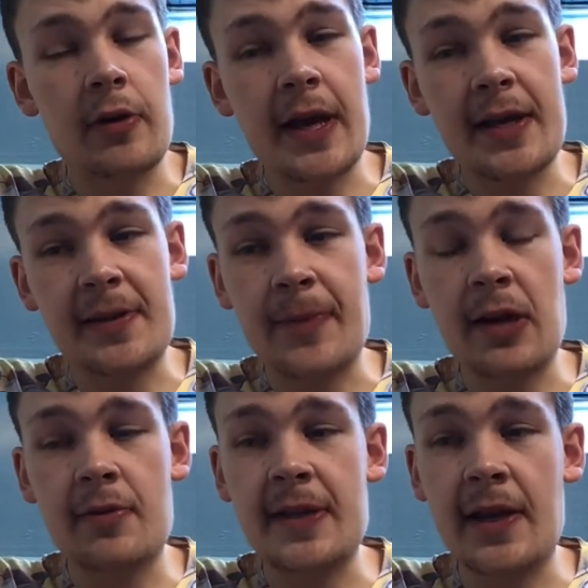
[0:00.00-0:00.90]
that is a
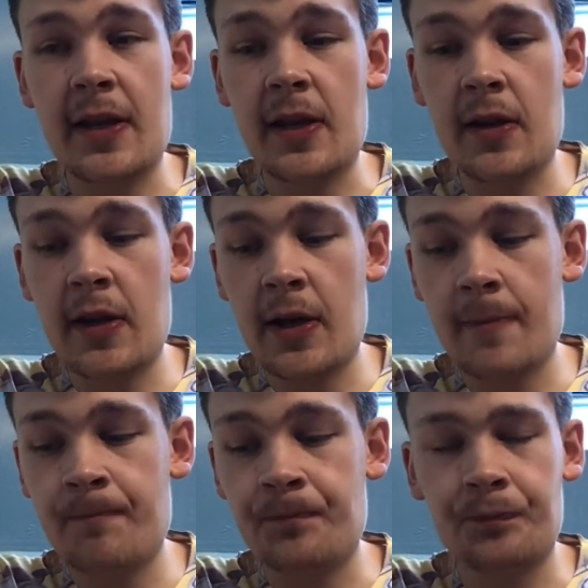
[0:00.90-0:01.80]
penalty, and
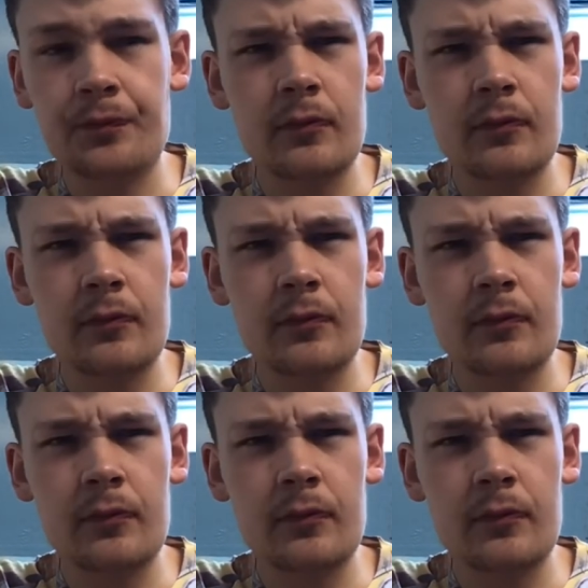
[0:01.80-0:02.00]
then